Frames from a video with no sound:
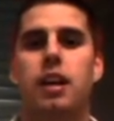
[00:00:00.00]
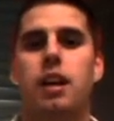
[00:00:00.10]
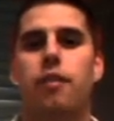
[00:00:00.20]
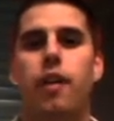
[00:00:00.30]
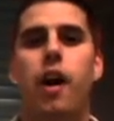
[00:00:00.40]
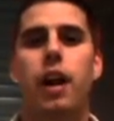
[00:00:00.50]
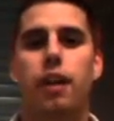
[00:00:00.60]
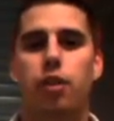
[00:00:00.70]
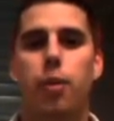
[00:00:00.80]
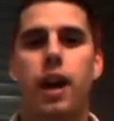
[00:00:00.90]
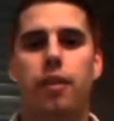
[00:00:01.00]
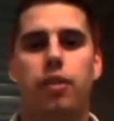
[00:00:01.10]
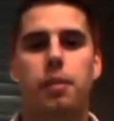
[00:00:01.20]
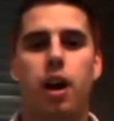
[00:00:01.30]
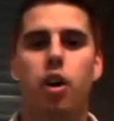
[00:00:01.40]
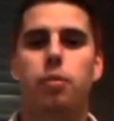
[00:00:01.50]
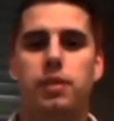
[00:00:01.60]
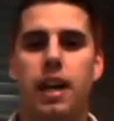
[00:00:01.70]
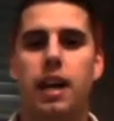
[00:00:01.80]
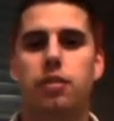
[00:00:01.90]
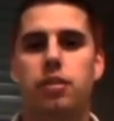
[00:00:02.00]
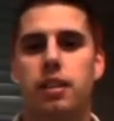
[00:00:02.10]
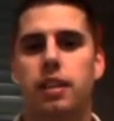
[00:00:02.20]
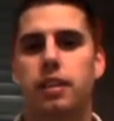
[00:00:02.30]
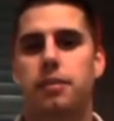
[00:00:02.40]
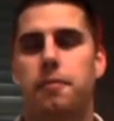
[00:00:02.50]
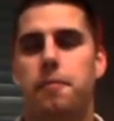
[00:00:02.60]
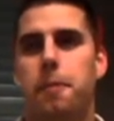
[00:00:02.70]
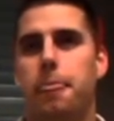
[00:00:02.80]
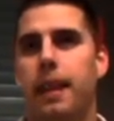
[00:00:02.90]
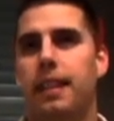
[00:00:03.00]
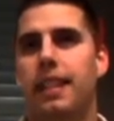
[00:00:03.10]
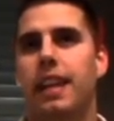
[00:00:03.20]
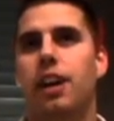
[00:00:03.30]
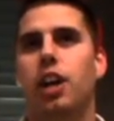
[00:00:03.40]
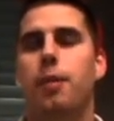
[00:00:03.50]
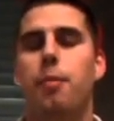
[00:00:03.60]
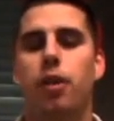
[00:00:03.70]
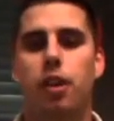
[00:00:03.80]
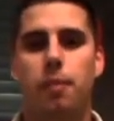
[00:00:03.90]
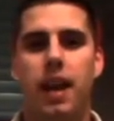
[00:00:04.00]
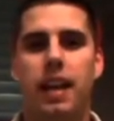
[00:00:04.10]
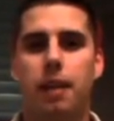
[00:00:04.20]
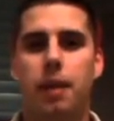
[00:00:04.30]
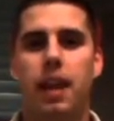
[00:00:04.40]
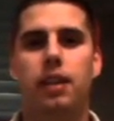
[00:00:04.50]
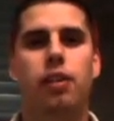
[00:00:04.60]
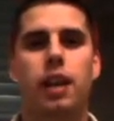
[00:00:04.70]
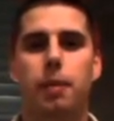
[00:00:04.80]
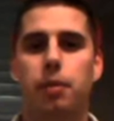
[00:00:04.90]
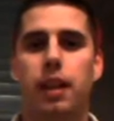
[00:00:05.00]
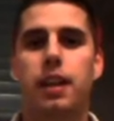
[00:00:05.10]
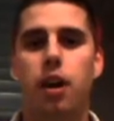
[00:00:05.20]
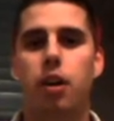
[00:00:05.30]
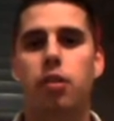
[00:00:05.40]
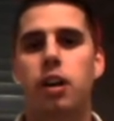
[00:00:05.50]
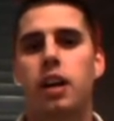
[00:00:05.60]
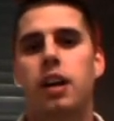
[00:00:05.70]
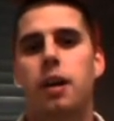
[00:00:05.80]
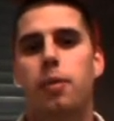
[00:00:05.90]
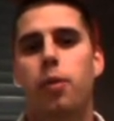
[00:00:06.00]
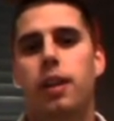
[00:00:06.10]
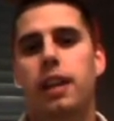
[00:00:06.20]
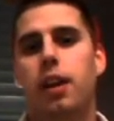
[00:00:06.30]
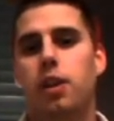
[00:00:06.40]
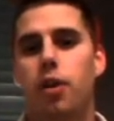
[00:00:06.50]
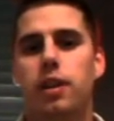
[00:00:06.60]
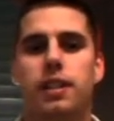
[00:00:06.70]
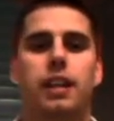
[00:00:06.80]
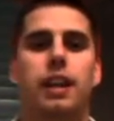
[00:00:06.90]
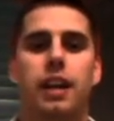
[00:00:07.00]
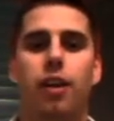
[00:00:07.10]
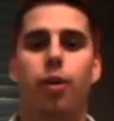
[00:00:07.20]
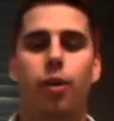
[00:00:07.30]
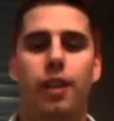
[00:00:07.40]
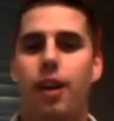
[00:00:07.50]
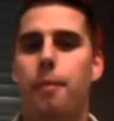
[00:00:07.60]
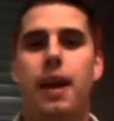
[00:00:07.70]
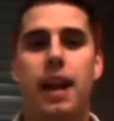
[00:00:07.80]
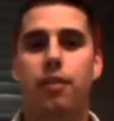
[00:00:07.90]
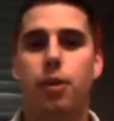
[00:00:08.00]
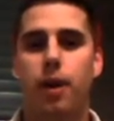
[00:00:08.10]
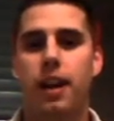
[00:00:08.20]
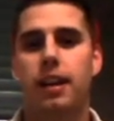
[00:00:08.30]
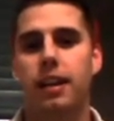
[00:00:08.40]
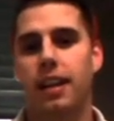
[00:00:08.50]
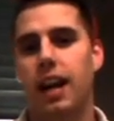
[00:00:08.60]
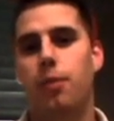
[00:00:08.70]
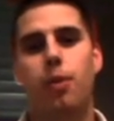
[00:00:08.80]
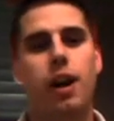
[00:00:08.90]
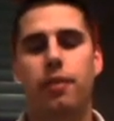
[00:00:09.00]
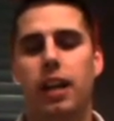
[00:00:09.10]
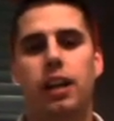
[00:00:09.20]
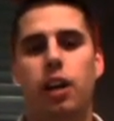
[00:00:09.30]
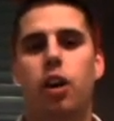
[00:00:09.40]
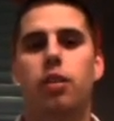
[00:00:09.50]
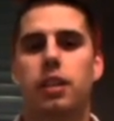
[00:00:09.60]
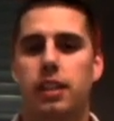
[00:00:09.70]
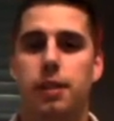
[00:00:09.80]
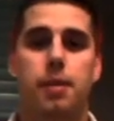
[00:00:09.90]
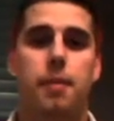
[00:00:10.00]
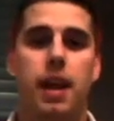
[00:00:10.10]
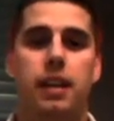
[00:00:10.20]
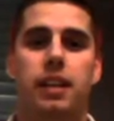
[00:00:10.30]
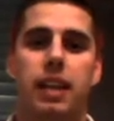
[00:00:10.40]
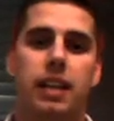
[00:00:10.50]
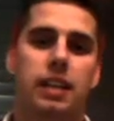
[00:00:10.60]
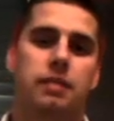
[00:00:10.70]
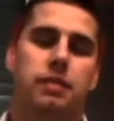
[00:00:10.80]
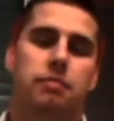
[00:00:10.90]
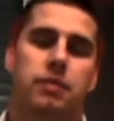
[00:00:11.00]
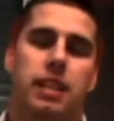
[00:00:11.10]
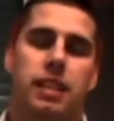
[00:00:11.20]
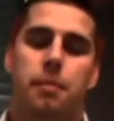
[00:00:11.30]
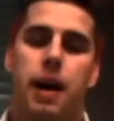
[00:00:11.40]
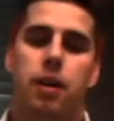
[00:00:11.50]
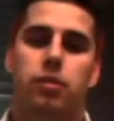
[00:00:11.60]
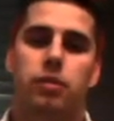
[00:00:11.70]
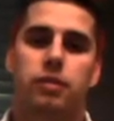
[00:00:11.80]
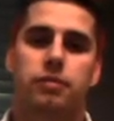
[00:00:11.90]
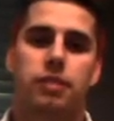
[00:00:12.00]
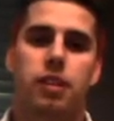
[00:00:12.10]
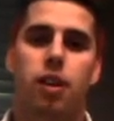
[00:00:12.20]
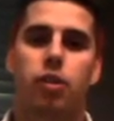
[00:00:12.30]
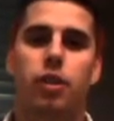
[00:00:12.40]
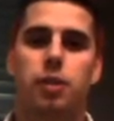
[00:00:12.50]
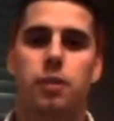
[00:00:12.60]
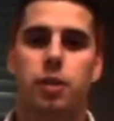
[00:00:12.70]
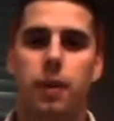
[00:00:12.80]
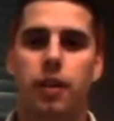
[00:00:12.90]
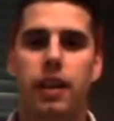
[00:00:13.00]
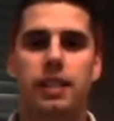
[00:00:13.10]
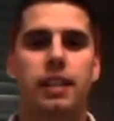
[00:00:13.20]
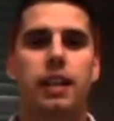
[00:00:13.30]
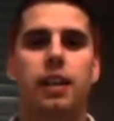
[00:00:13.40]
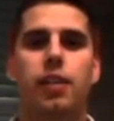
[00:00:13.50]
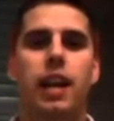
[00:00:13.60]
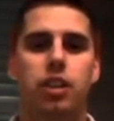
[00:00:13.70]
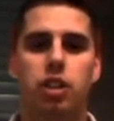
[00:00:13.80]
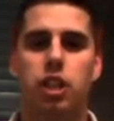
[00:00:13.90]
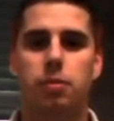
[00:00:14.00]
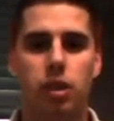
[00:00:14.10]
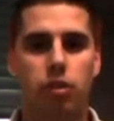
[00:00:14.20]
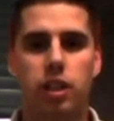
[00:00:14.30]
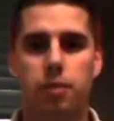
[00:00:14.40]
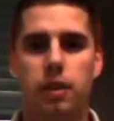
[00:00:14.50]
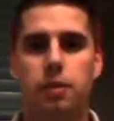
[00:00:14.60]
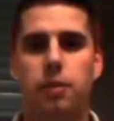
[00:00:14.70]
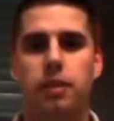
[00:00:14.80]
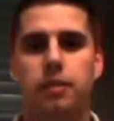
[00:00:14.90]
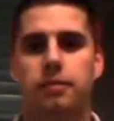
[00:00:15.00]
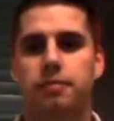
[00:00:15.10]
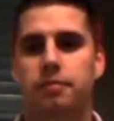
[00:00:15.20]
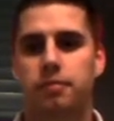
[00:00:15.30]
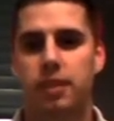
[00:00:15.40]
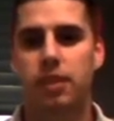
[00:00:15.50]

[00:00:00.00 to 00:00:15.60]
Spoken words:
far enough away from their hometowns that they're not going to be bothered by any men or any people they know. But what they don't know is that there are men everywhere, and wherever they're going to go, there's going to be men. And it's about, you know, Christmas spirit and relationships at Christmas, but it's